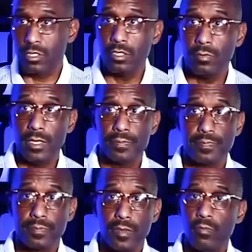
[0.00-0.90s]
Excuse me.
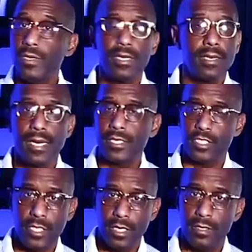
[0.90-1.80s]
We
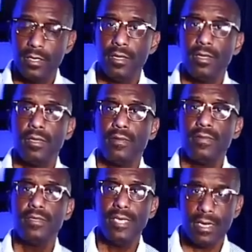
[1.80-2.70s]
cannot cheat
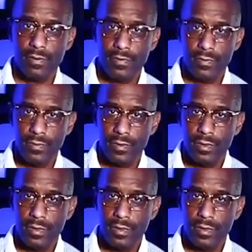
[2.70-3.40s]
death.